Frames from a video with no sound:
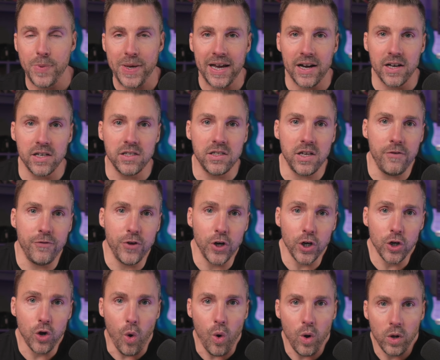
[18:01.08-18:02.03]
because if
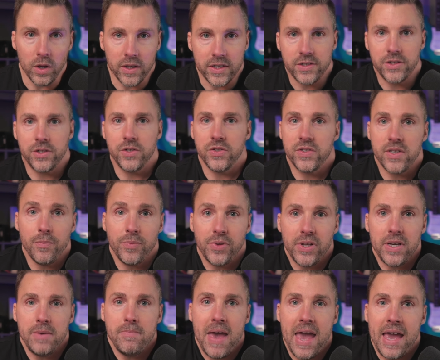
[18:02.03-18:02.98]
your goal is to
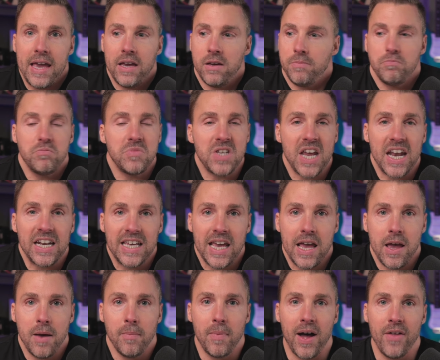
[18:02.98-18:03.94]
simply make
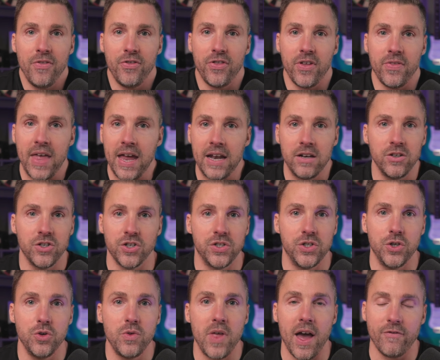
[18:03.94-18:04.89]
$10K a month and then
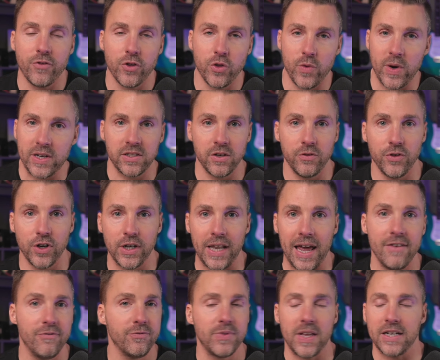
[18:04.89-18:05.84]
just do that for the rest of your
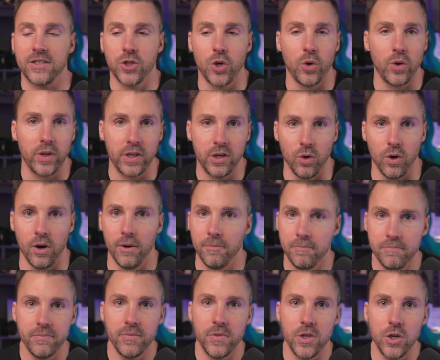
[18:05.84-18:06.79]
life, that's totally cool.
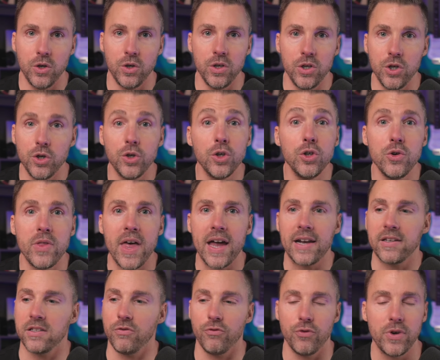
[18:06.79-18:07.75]
You can do
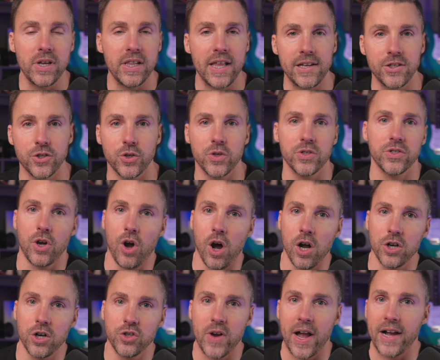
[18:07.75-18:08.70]
that as a freelancer, as a
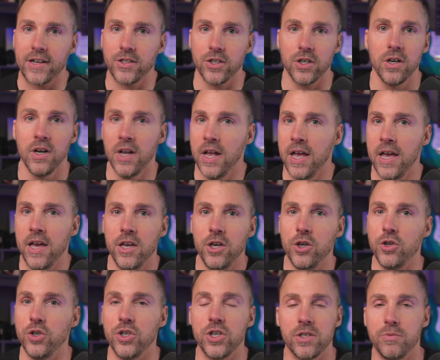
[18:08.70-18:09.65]
contractor.
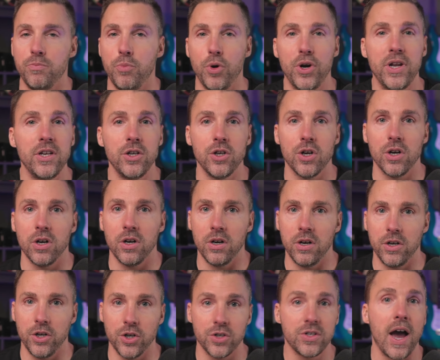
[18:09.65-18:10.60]
You can just put in
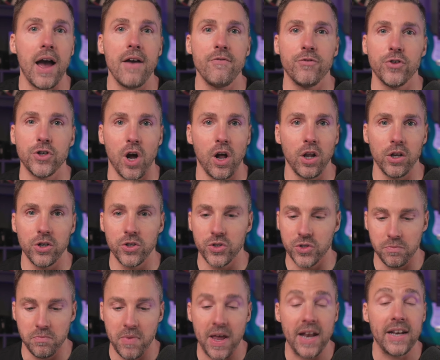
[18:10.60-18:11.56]
your time for dollars
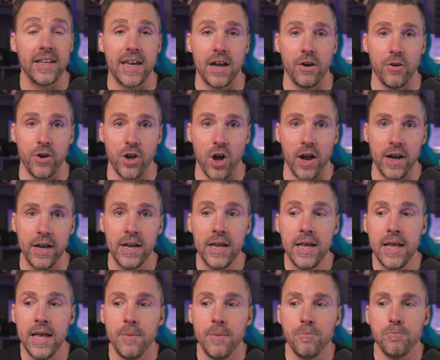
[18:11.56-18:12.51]
and carry on.
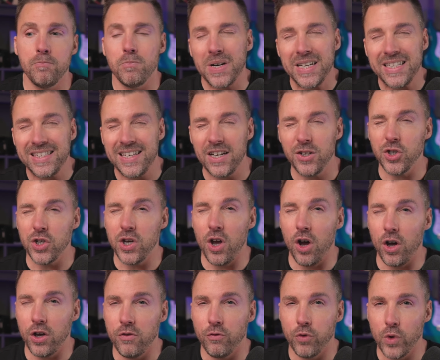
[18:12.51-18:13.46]
But essentially
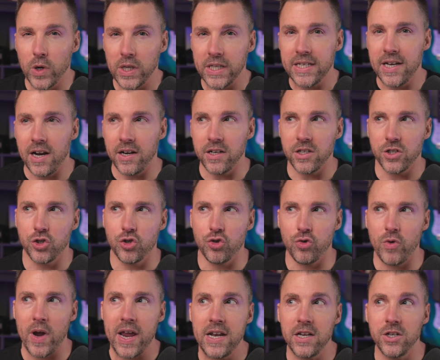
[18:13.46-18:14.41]
all you've really done is
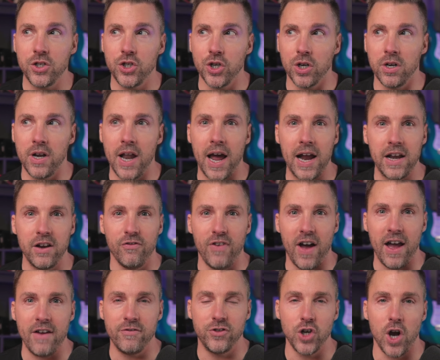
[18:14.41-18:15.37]
traded your
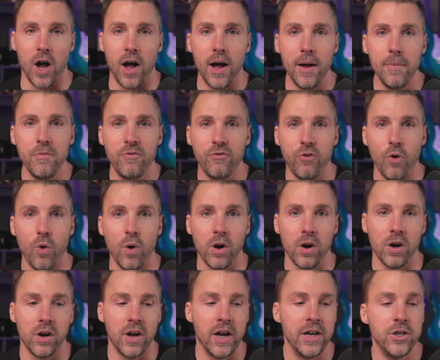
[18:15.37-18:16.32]
9-to-5 job
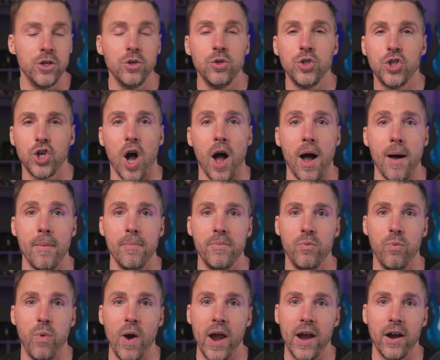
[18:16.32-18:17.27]
for a new job
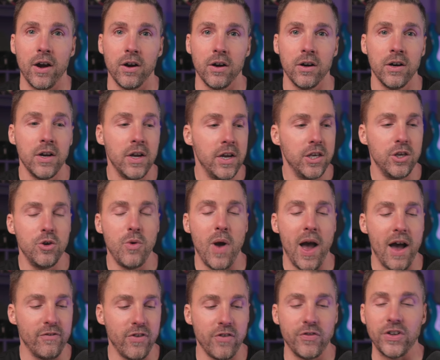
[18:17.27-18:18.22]
where you
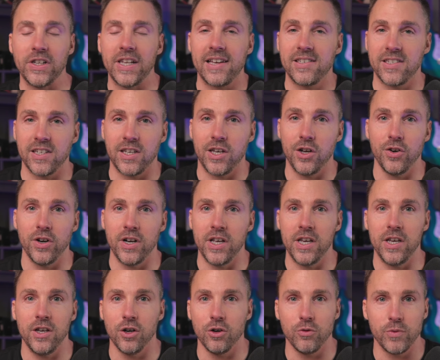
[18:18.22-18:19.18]
have even less security,
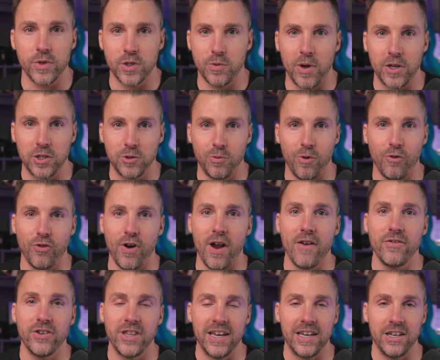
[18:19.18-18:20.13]
you're responsible for
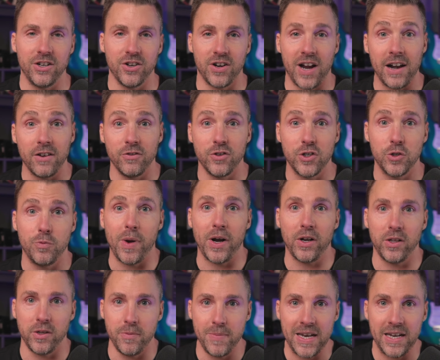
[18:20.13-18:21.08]
everything, and you're kind of just
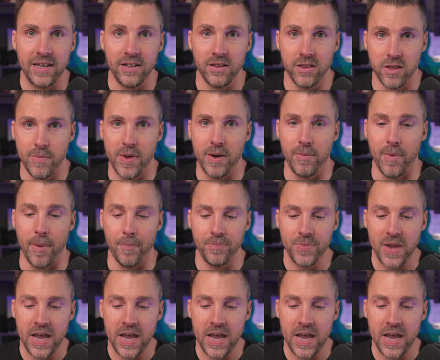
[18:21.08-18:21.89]
barely meeting the minimum.